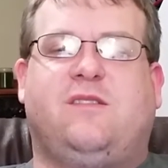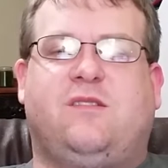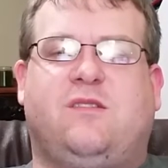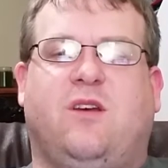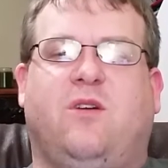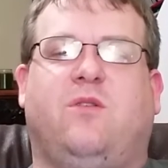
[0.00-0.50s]

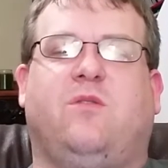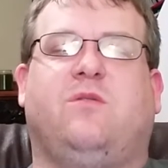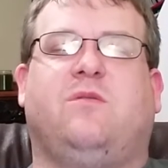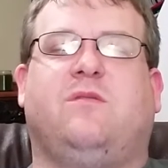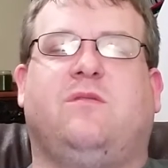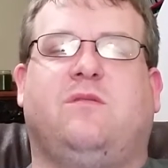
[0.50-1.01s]

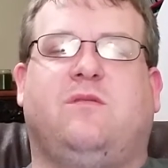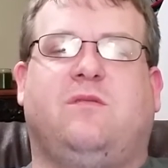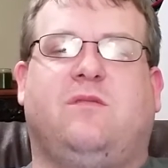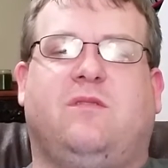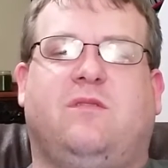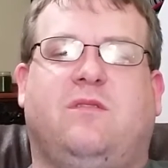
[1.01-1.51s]
so,
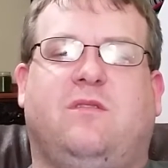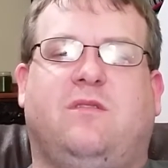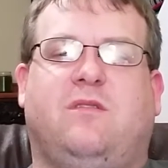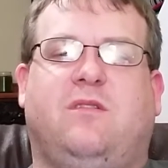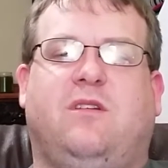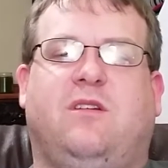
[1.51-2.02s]

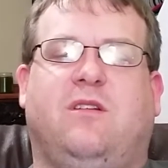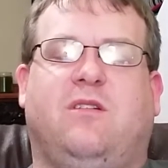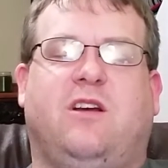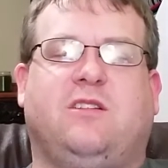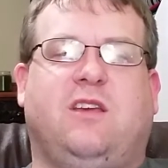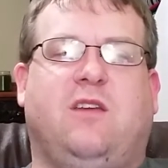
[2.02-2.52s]

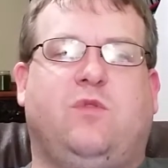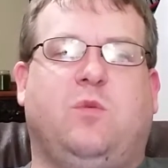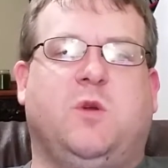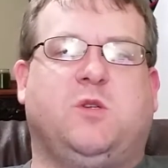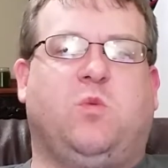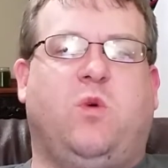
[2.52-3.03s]
not to give
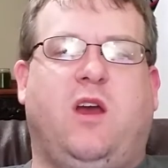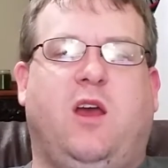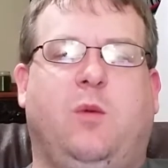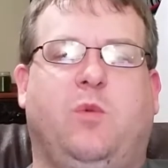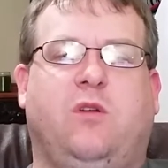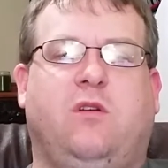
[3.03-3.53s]
too much
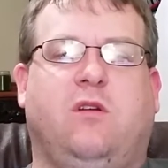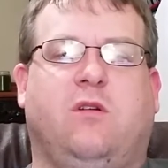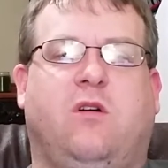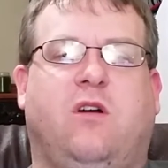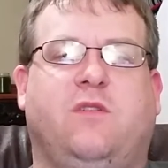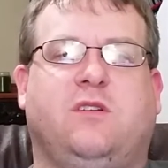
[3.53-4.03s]
away, but,
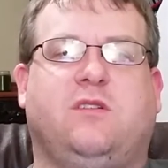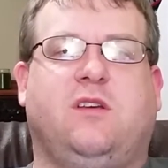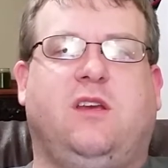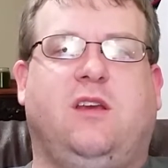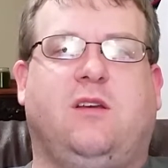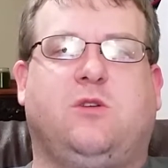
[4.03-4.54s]

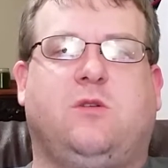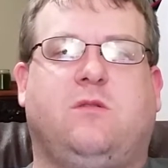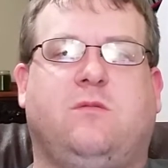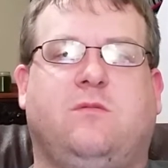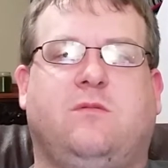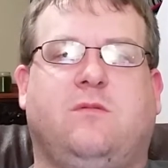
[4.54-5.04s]
obviously he,
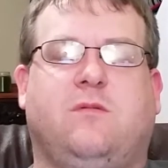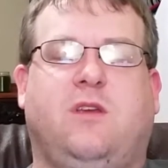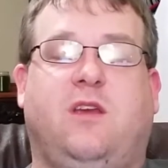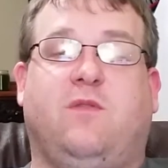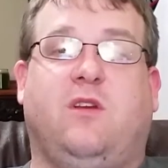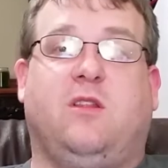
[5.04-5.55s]

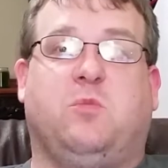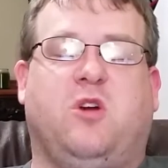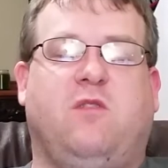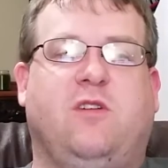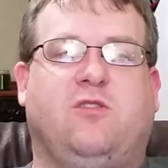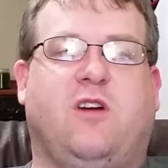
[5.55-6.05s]
even in the
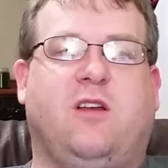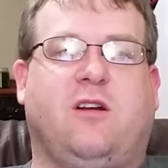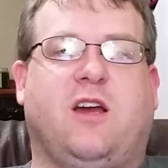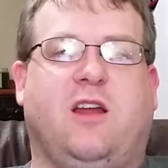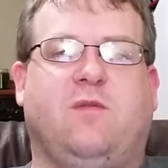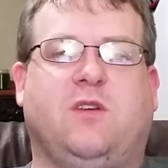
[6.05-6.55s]
preview
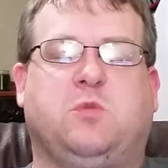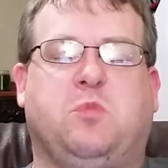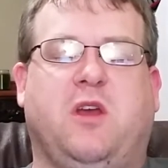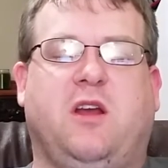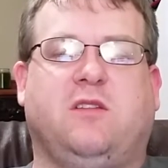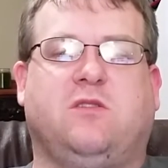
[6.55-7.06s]
trailer, kind of
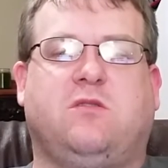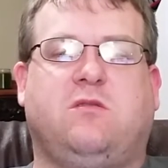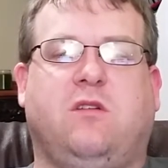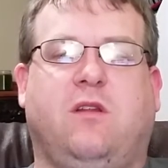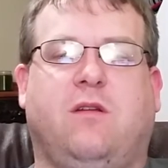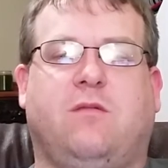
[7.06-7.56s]

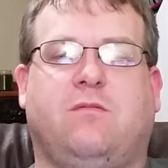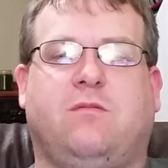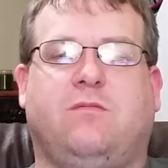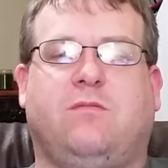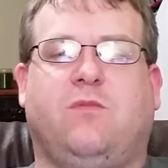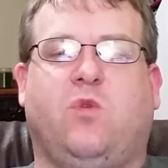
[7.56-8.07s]
explains,
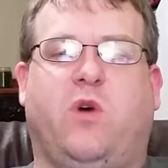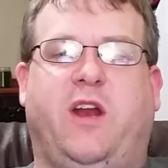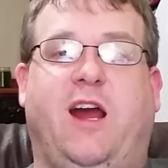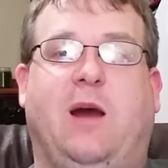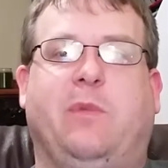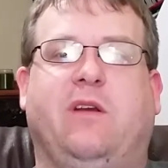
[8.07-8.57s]

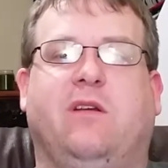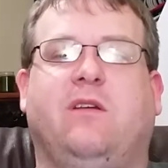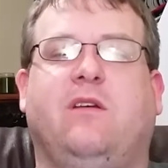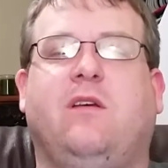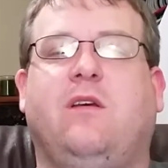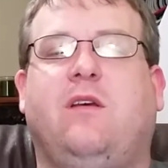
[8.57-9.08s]
what happened.
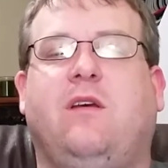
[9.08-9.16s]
